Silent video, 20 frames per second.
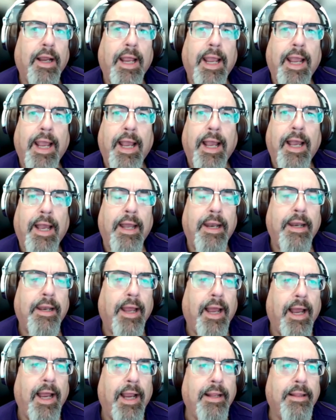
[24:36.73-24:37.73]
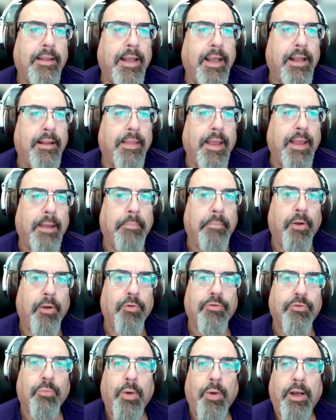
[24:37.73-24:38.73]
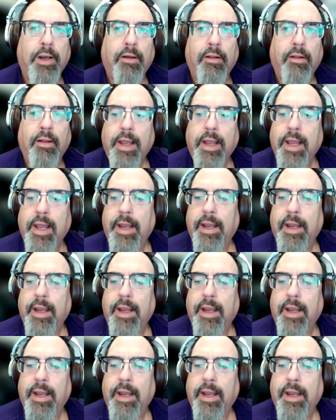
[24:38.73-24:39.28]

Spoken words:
and I think that bodes well.